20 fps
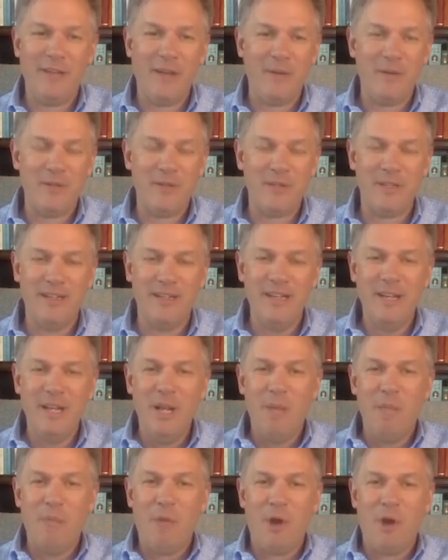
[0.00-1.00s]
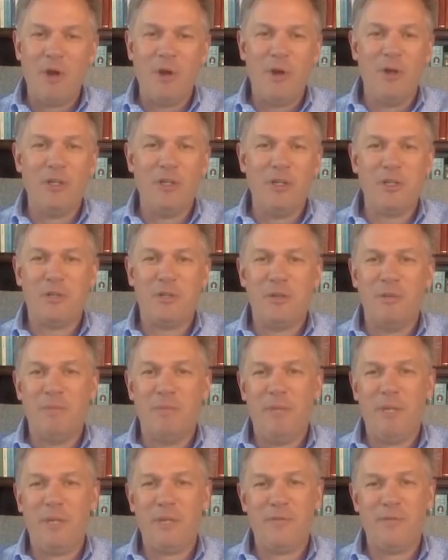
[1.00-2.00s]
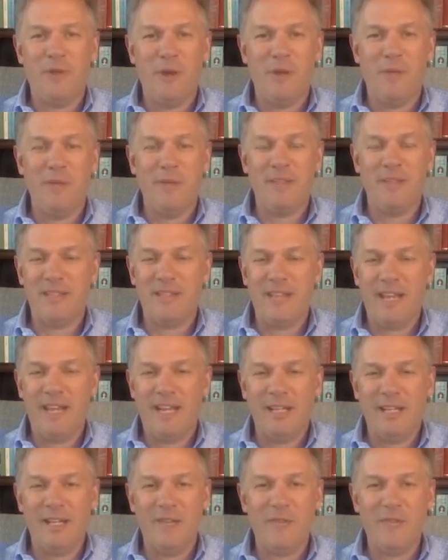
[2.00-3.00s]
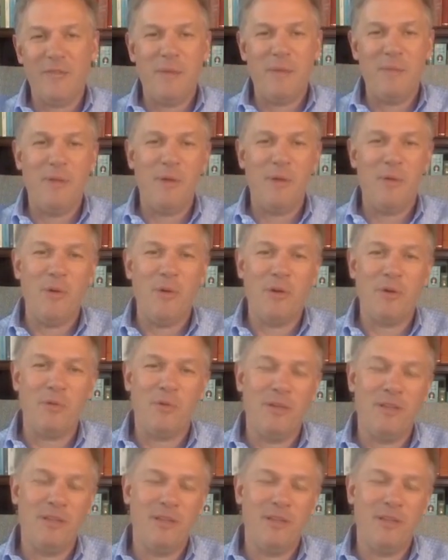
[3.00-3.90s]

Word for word: I was a partner in just the best firm in the state. I loved the people I worked with.